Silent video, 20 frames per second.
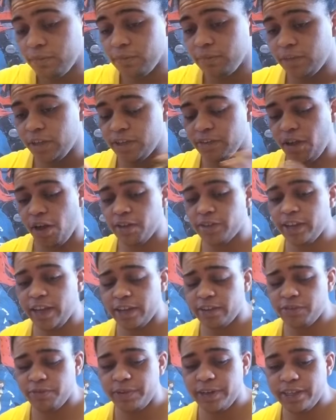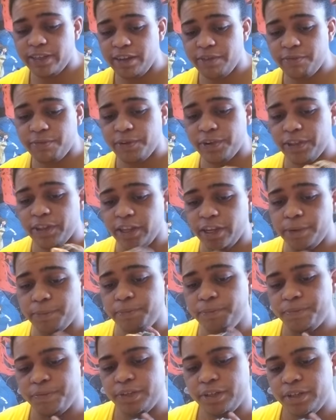Because all decks read differently.
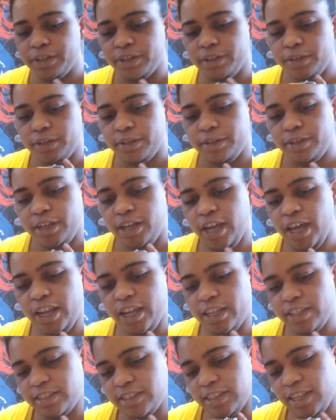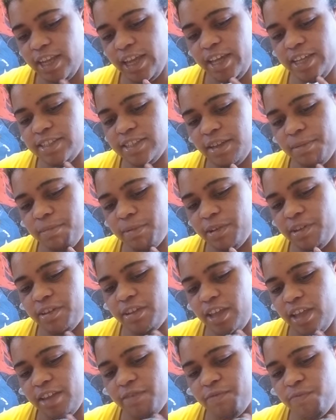And it's like
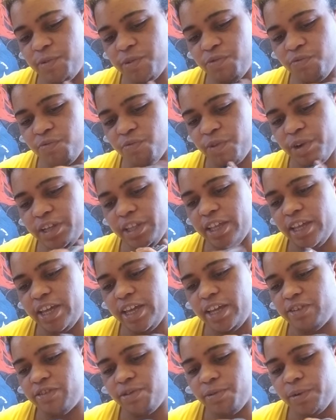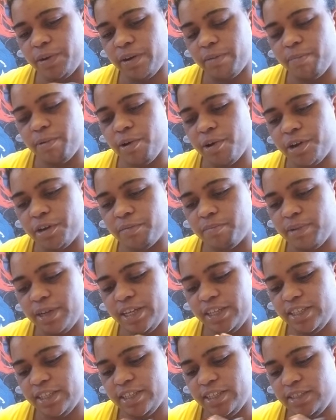someone was really torn apart
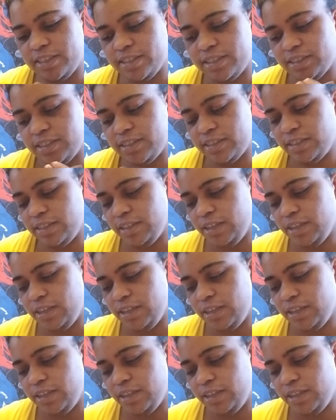by this.